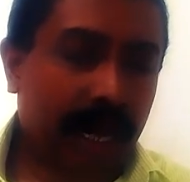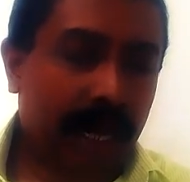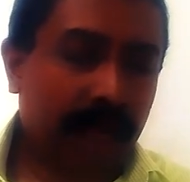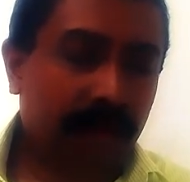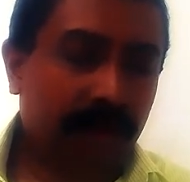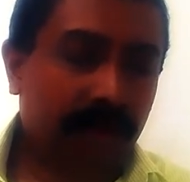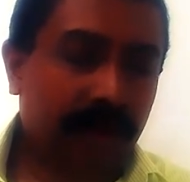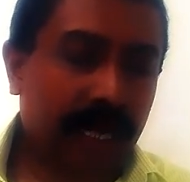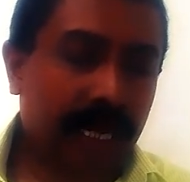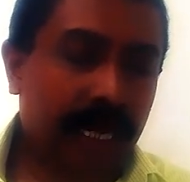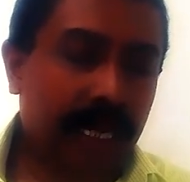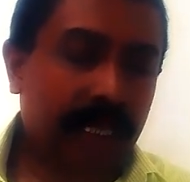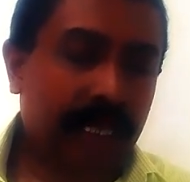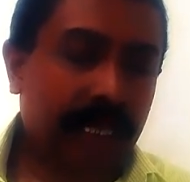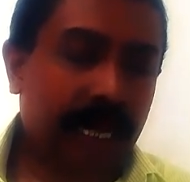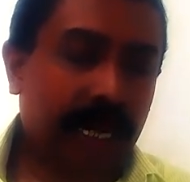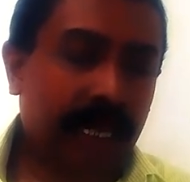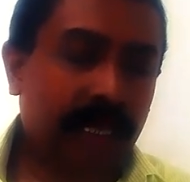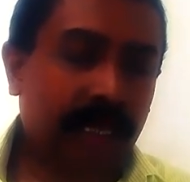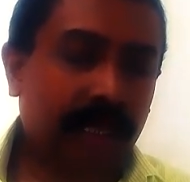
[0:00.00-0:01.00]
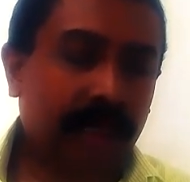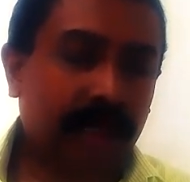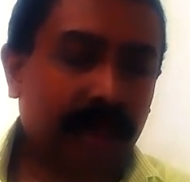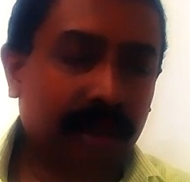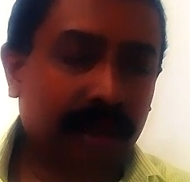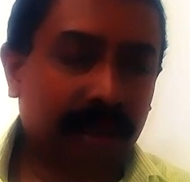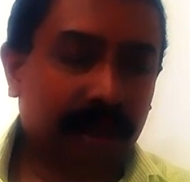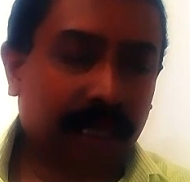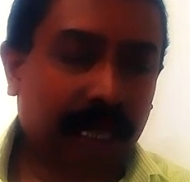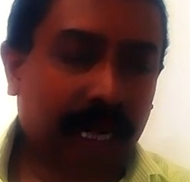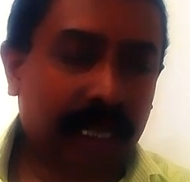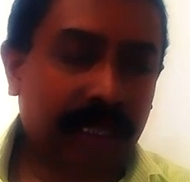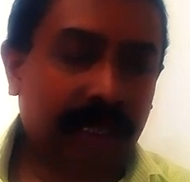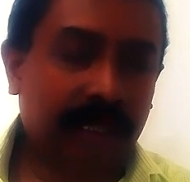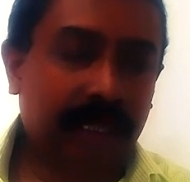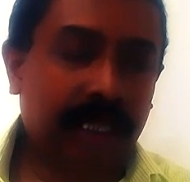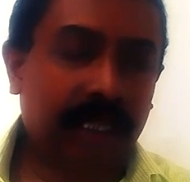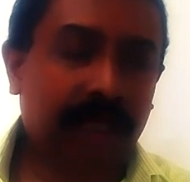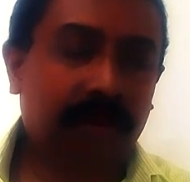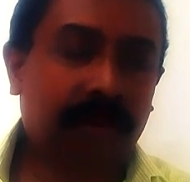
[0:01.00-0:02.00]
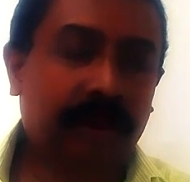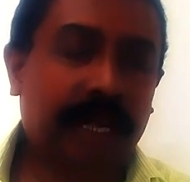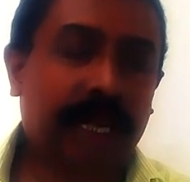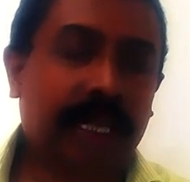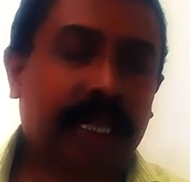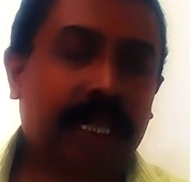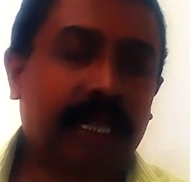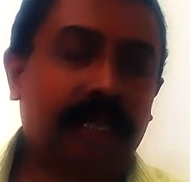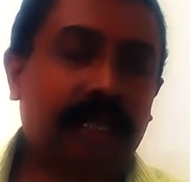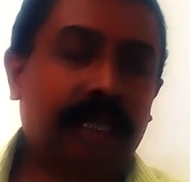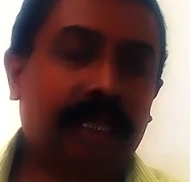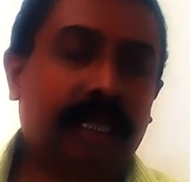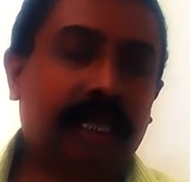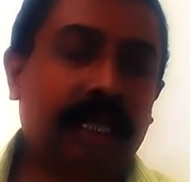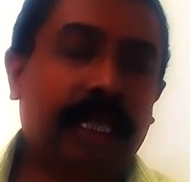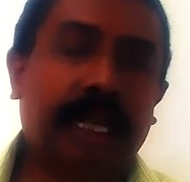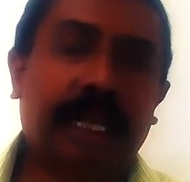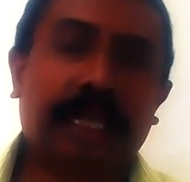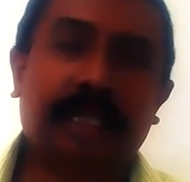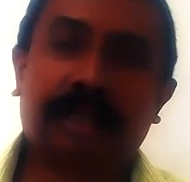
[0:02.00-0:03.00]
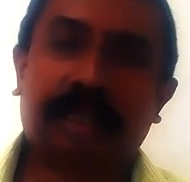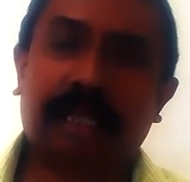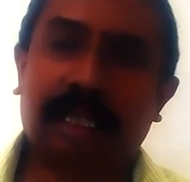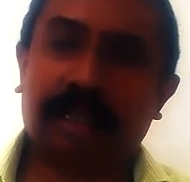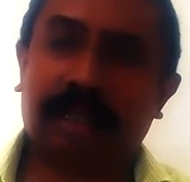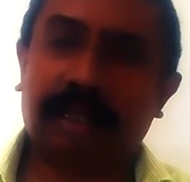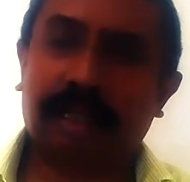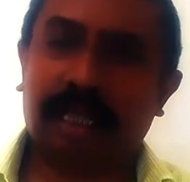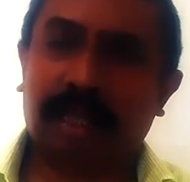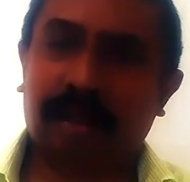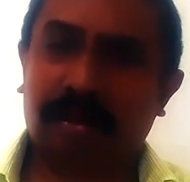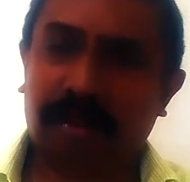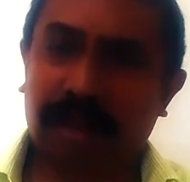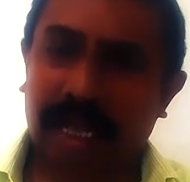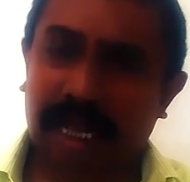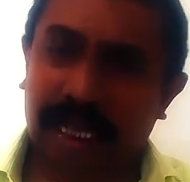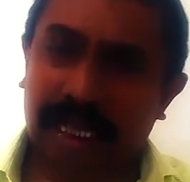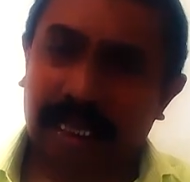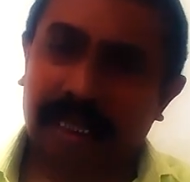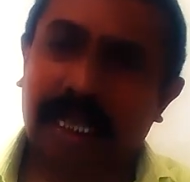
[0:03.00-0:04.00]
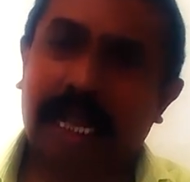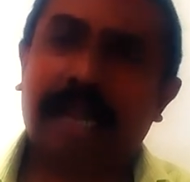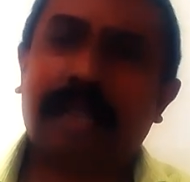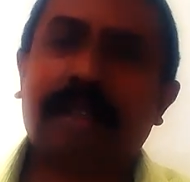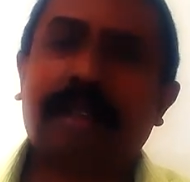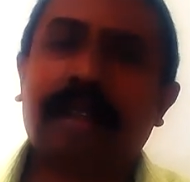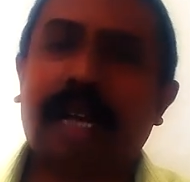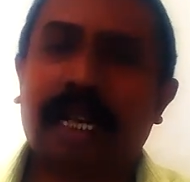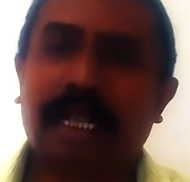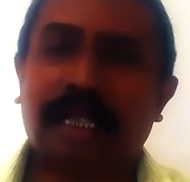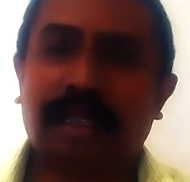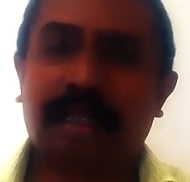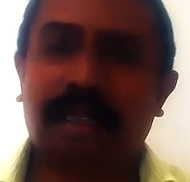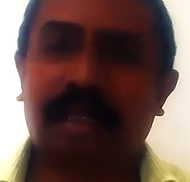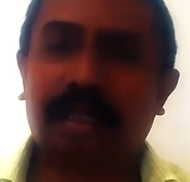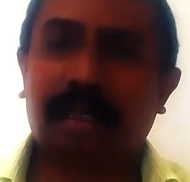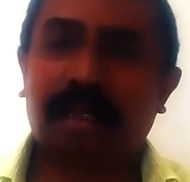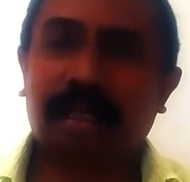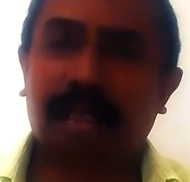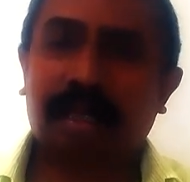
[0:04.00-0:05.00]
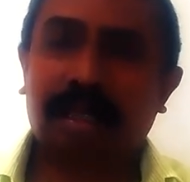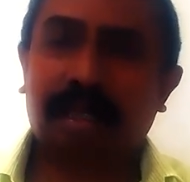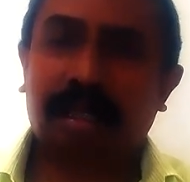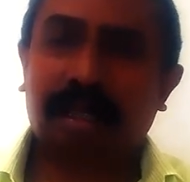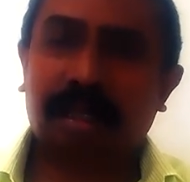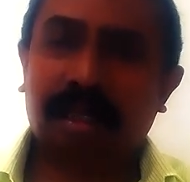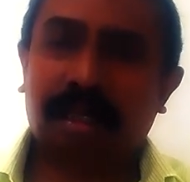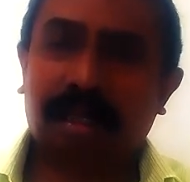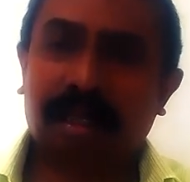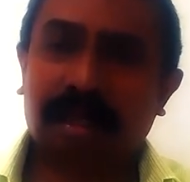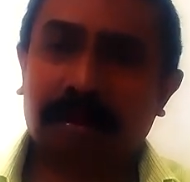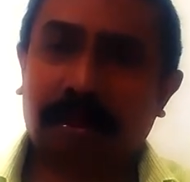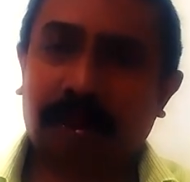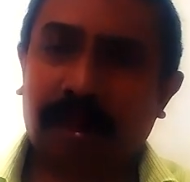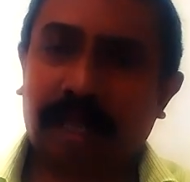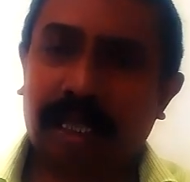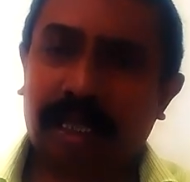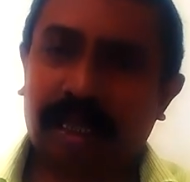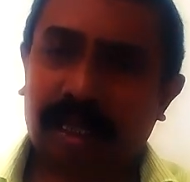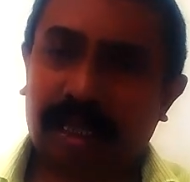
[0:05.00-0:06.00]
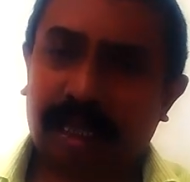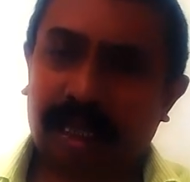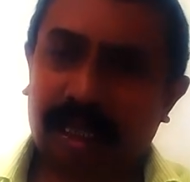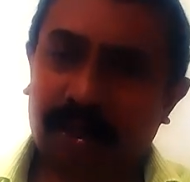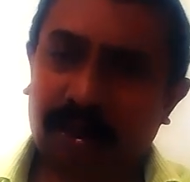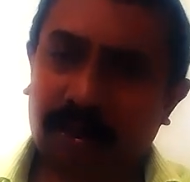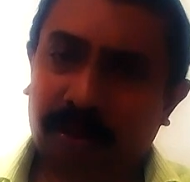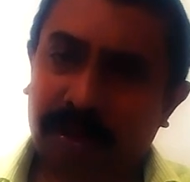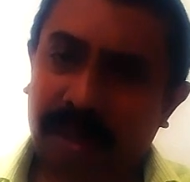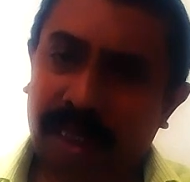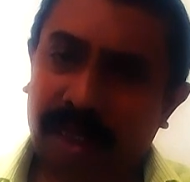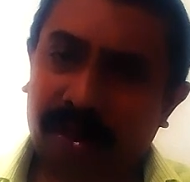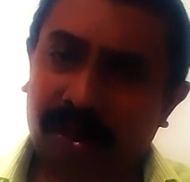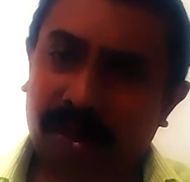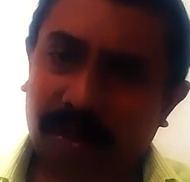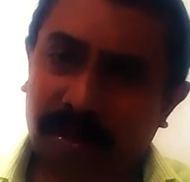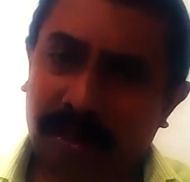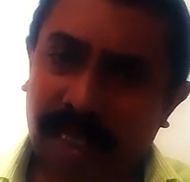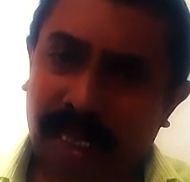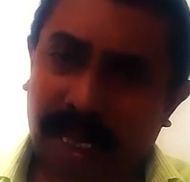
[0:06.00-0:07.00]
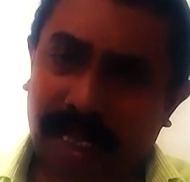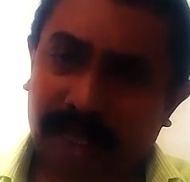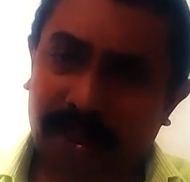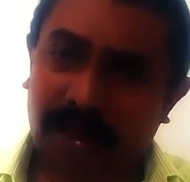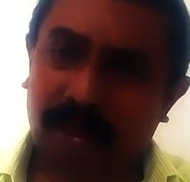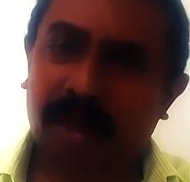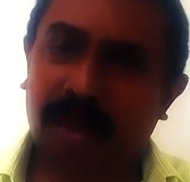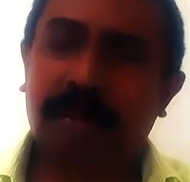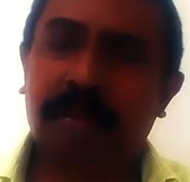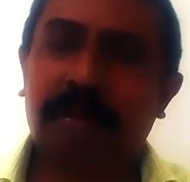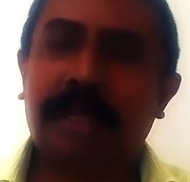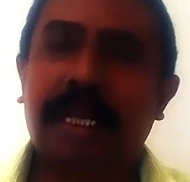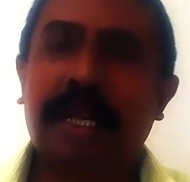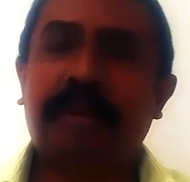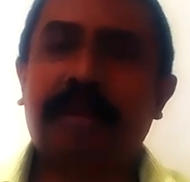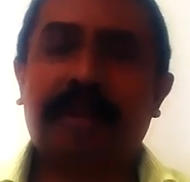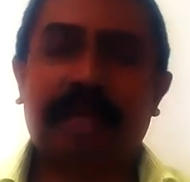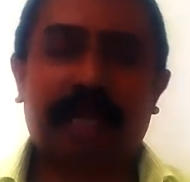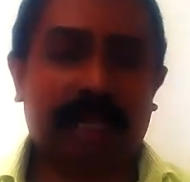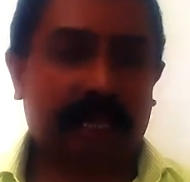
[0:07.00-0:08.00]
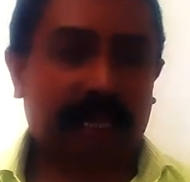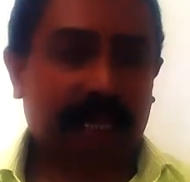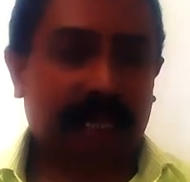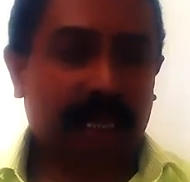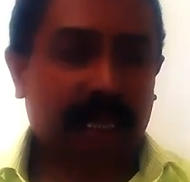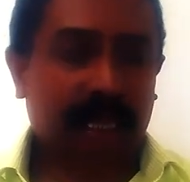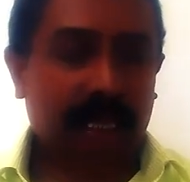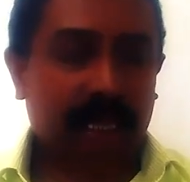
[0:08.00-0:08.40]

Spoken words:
And wailed and writhed in vacant ecstasy. They wailed and writhed. The poet speaks of their actual behavior.